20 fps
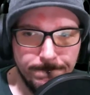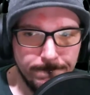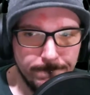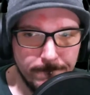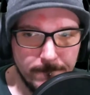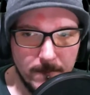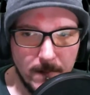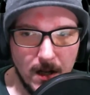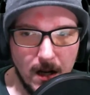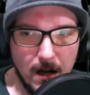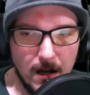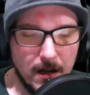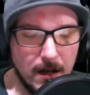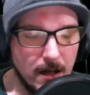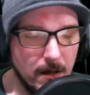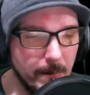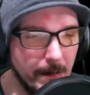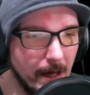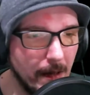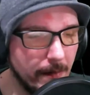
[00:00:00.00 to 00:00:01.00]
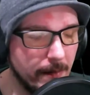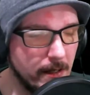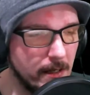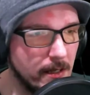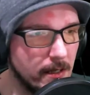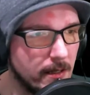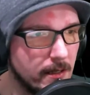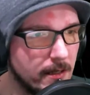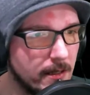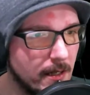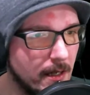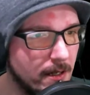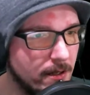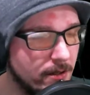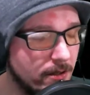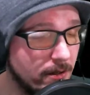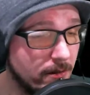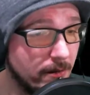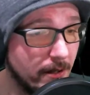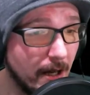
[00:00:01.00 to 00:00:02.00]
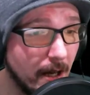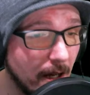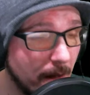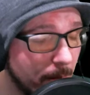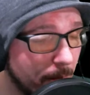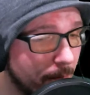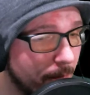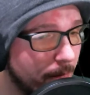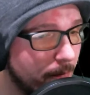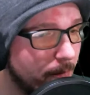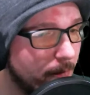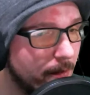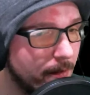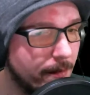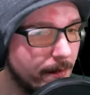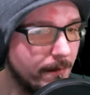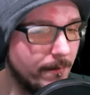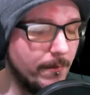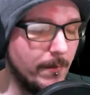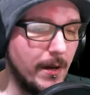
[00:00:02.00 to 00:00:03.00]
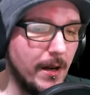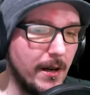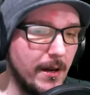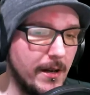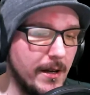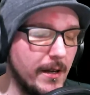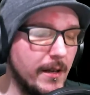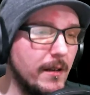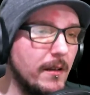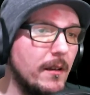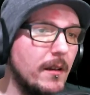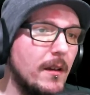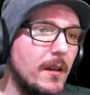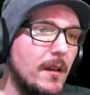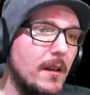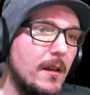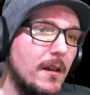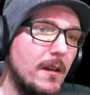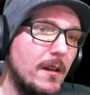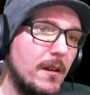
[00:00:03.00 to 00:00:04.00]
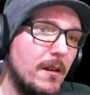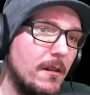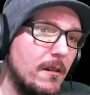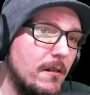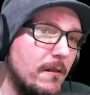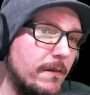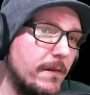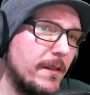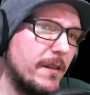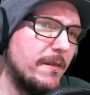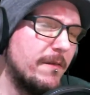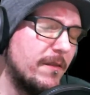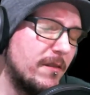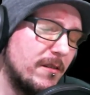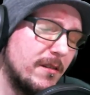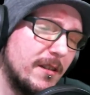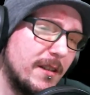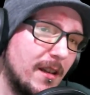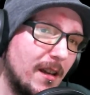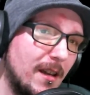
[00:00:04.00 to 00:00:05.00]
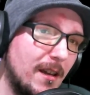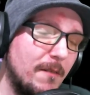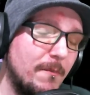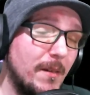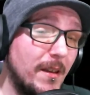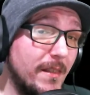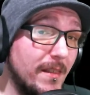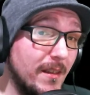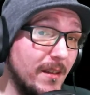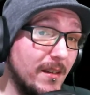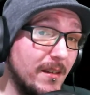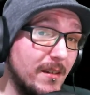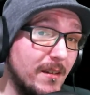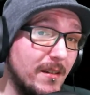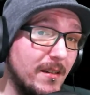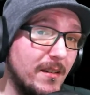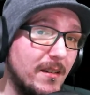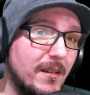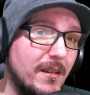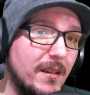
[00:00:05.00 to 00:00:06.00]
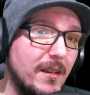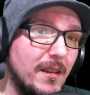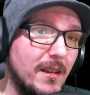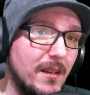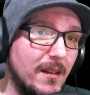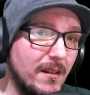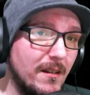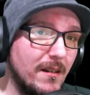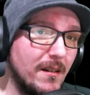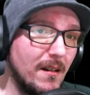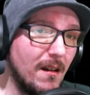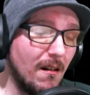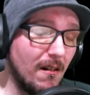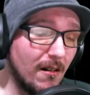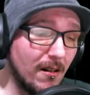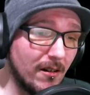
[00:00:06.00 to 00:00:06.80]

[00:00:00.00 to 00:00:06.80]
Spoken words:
talking about things. I showed up with Mary, who for the first time, I think, in our